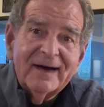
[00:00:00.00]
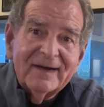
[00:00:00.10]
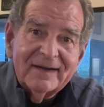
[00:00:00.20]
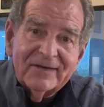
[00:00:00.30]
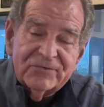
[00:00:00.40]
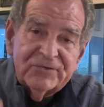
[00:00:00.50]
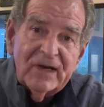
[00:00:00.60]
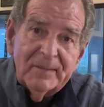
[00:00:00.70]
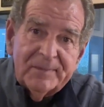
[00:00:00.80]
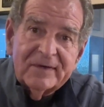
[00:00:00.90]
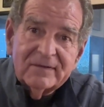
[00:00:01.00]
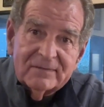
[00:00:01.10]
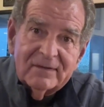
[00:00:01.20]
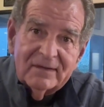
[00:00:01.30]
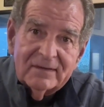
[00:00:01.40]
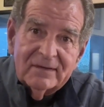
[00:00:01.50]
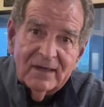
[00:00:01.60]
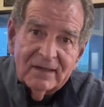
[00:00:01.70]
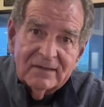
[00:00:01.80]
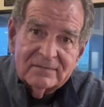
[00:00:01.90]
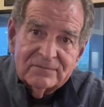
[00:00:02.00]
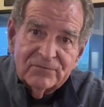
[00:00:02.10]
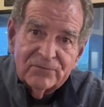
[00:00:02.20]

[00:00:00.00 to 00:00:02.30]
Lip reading: in shaping the